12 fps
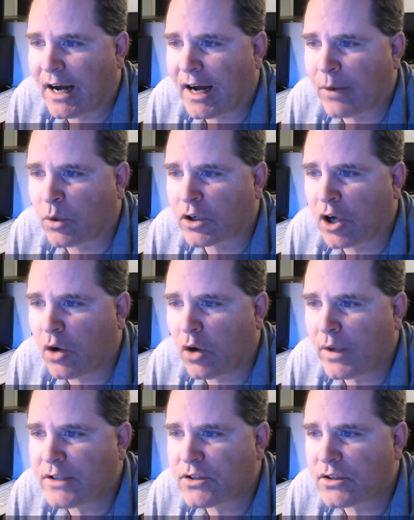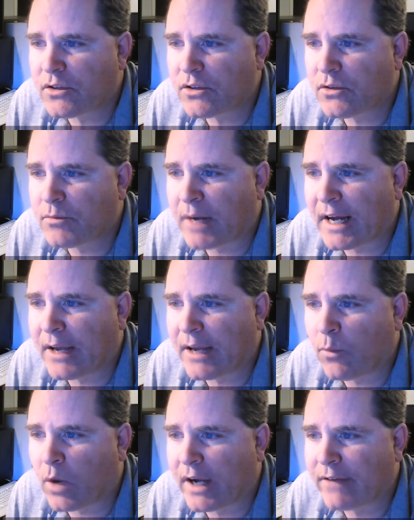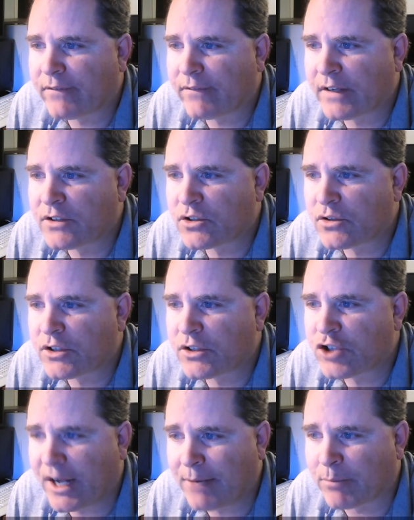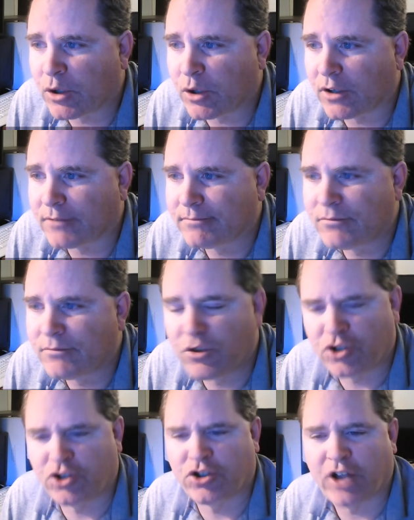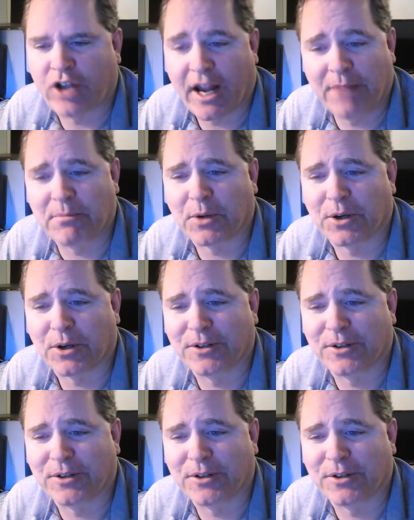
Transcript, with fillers: "I will go into my wife into the chamber." Chamber?